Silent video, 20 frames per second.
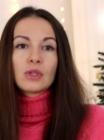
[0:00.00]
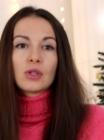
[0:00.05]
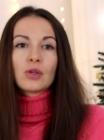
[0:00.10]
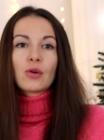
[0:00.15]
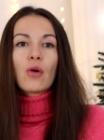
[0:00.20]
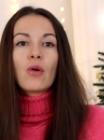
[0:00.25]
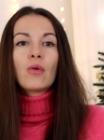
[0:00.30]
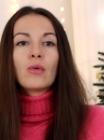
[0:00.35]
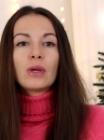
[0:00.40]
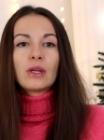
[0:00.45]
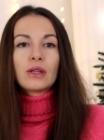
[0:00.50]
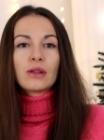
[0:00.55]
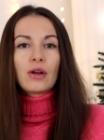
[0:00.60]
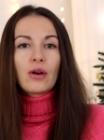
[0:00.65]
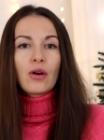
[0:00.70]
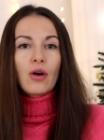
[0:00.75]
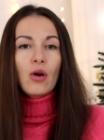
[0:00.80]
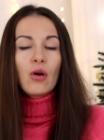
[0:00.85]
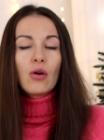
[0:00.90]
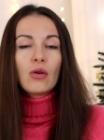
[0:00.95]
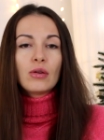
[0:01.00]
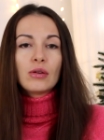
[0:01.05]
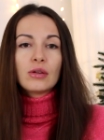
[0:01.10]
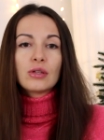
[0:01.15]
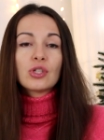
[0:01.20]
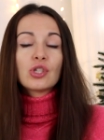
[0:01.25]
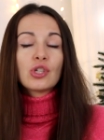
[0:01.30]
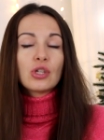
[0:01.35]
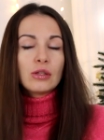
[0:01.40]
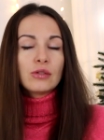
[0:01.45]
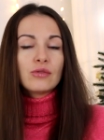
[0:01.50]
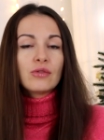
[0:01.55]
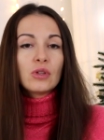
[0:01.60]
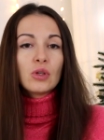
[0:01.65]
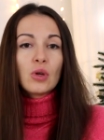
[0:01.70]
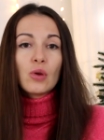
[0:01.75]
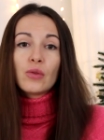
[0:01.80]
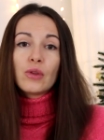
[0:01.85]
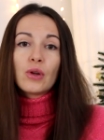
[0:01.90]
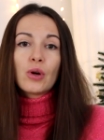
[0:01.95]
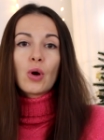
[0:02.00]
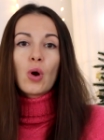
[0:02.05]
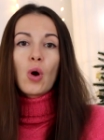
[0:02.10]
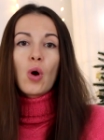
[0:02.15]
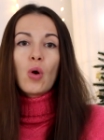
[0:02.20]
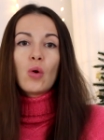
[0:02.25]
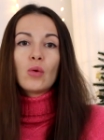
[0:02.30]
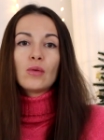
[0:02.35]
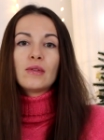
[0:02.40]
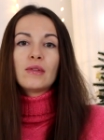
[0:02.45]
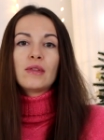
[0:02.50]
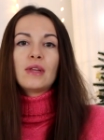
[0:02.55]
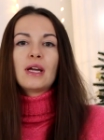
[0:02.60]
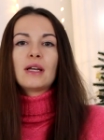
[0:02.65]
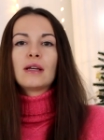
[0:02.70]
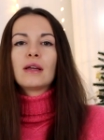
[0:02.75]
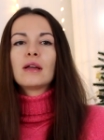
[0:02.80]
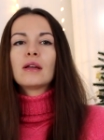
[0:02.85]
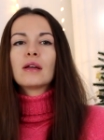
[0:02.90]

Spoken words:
growing their children on their own than